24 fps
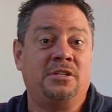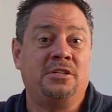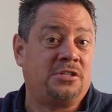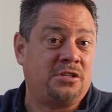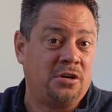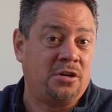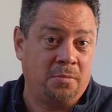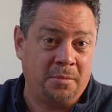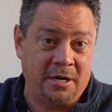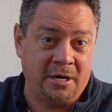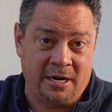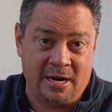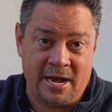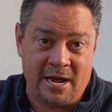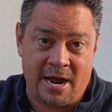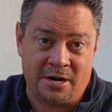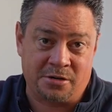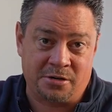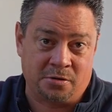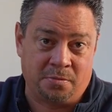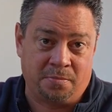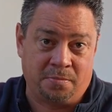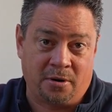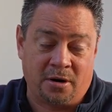so many
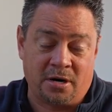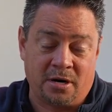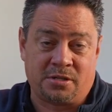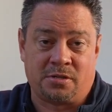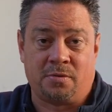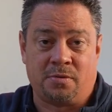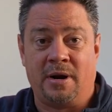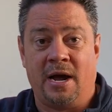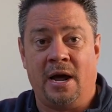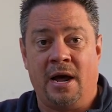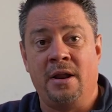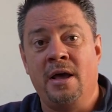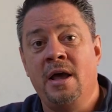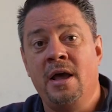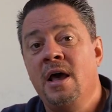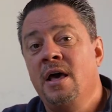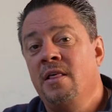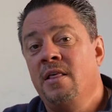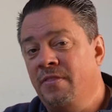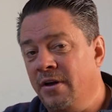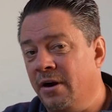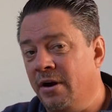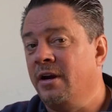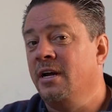national parks around,
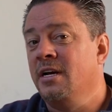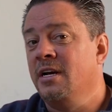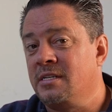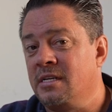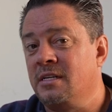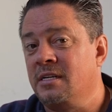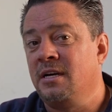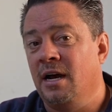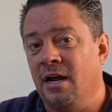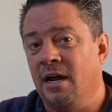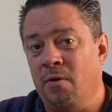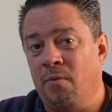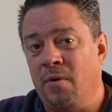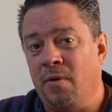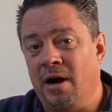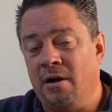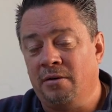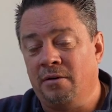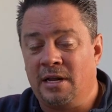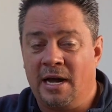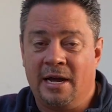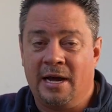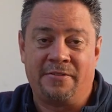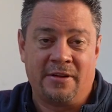there is a ton of
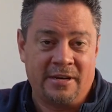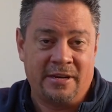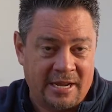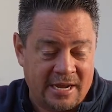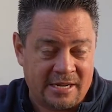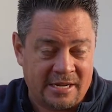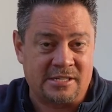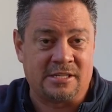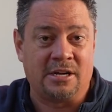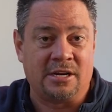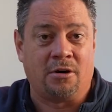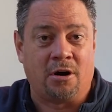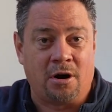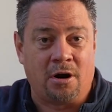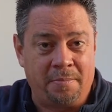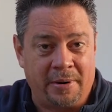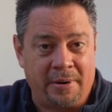wildlife, and yes, there are